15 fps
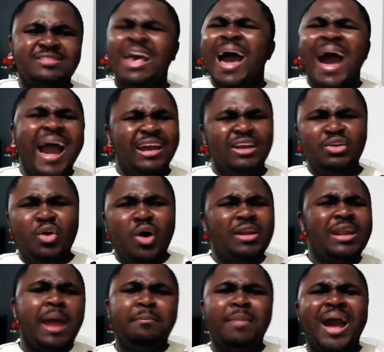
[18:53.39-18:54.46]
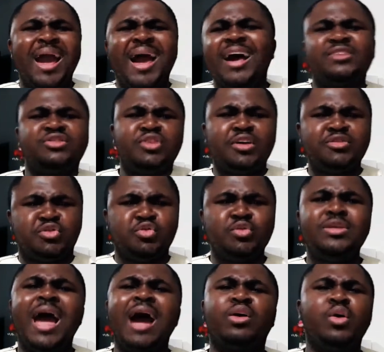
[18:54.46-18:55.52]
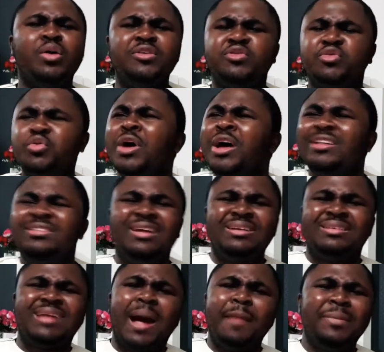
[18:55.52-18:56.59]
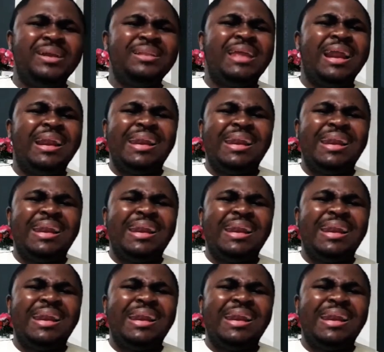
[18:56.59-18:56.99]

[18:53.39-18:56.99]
I know that my actions today are going to determine the